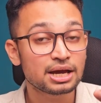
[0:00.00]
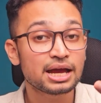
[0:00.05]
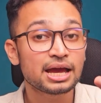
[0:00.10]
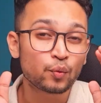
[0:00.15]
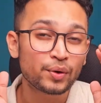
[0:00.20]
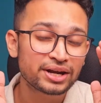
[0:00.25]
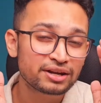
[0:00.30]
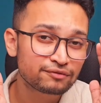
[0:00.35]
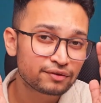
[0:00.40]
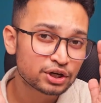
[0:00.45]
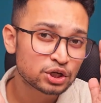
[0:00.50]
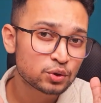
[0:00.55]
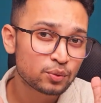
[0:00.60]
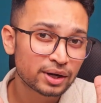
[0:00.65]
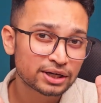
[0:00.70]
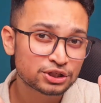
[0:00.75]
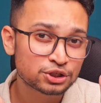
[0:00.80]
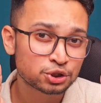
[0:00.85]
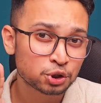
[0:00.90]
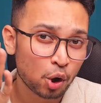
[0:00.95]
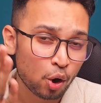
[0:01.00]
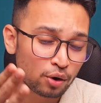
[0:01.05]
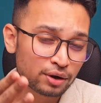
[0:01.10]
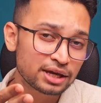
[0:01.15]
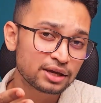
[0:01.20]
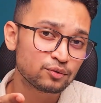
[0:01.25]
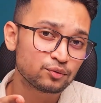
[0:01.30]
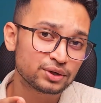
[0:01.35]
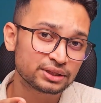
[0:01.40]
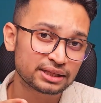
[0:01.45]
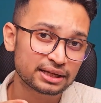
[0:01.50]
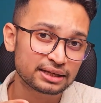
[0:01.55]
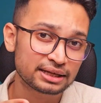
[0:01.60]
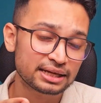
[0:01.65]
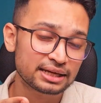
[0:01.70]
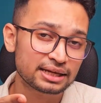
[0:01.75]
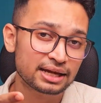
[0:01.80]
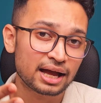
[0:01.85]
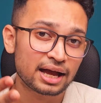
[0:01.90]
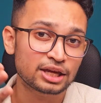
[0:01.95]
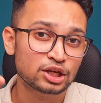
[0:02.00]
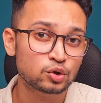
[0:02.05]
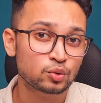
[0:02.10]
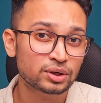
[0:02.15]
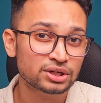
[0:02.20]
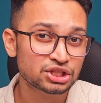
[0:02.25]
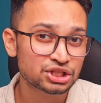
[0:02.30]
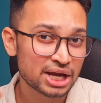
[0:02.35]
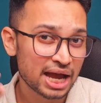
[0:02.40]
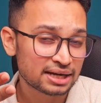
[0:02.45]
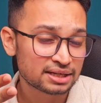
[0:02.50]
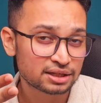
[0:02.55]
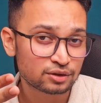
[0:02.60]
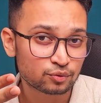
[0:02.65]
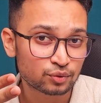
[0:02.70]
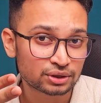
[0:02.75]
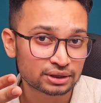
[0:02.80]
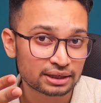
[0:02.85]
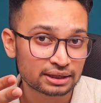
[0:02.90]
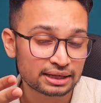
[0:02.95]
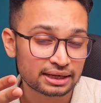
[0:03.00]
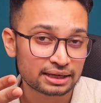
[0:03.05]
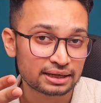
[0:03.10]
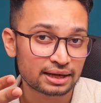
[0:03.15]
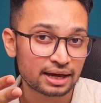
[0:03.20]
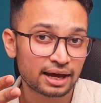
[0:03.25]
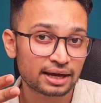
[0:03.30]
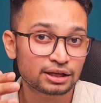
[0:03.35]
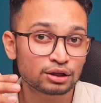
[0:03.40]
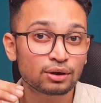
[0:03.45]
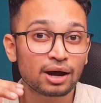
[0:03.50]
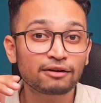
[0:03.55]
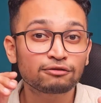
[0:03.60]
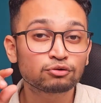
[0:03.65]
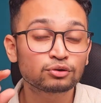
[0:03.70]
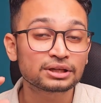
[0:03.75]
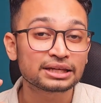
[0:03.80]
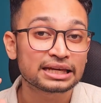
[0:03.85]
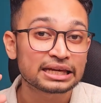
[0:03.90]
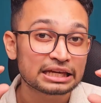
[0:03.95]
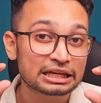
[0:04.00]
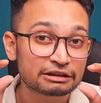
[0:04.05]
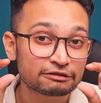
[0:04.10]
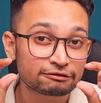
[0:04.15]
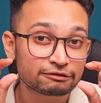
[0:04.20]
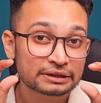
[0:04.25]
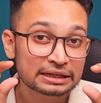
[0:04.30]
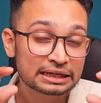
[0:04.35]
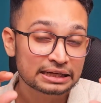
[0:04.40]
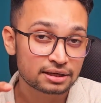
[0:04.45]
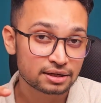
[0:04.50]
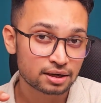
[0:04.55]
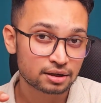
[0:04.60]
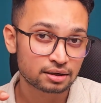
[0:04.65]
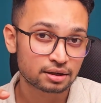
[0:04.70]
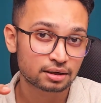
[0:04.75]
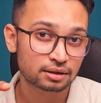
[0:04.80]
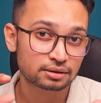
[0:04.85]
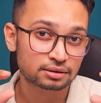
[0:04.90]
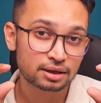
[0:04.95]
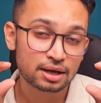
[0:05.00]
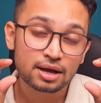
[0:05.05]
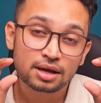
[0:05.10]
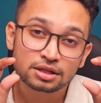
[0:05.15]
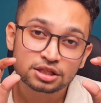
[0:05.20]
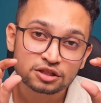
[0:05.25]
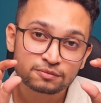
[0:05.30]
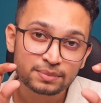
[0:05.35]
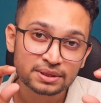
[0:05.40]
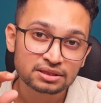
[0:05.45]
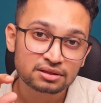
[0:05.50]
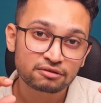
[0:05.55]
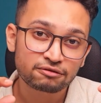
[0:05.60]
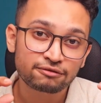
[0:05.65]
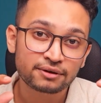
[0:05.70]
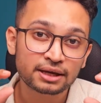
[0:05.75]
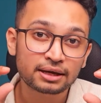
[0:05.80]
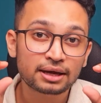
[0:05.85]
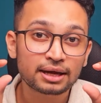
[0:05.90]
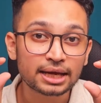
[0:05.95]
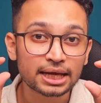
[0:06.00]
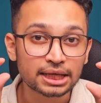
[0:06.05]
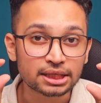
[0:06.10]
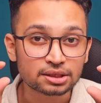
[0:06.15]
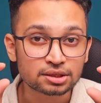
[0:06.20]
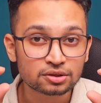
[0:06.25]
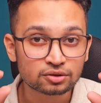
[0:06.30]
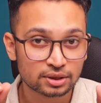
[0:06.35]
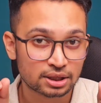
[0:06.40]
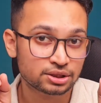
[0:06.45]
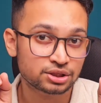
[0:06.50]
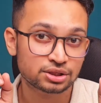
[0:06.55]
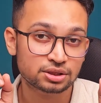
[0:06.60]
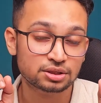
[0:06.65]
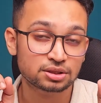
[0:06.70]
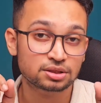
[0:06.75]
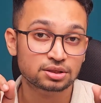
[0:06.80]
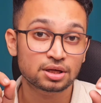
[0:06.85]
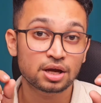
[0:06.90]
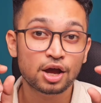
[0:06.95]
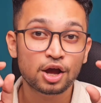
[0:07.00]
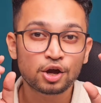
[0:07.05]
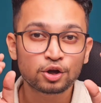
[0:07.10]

Whenever you are talking with an AI, you are chatting with an AI, you have to give clear-cut specific instructions.